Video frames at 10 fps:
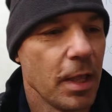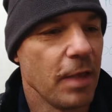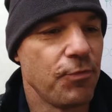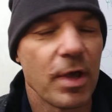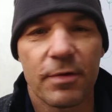
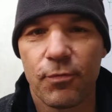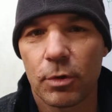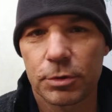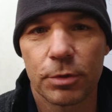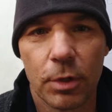If you got a
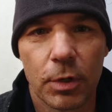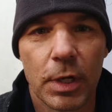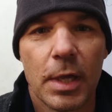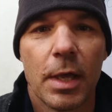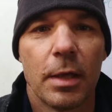4-stroke,
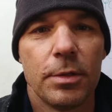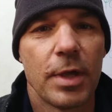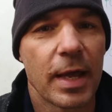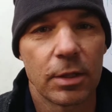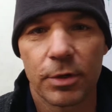
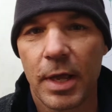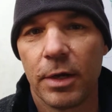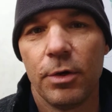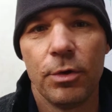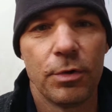you got to learn how
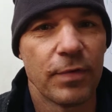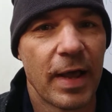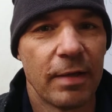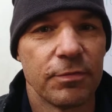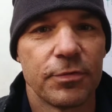to do your
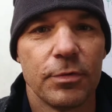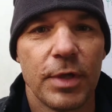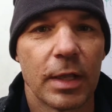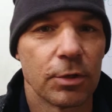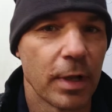valves.
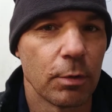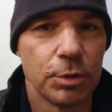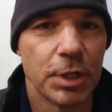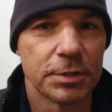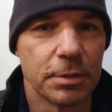You got to learn how to
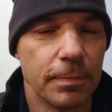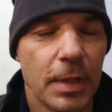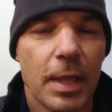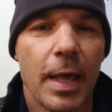adjust them.